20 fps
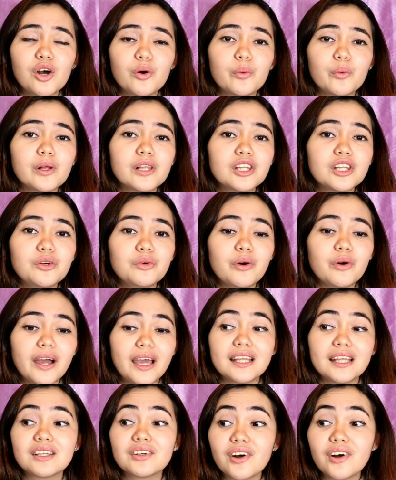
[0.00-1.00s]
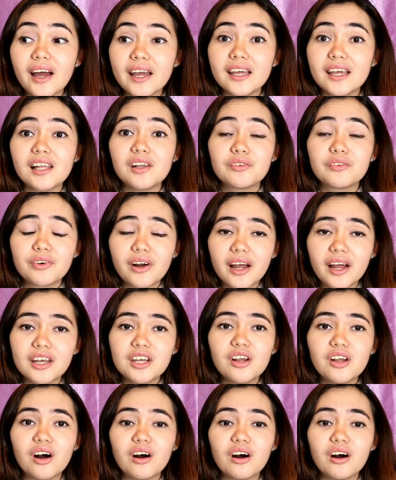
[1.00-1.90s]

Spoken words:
will do a trial run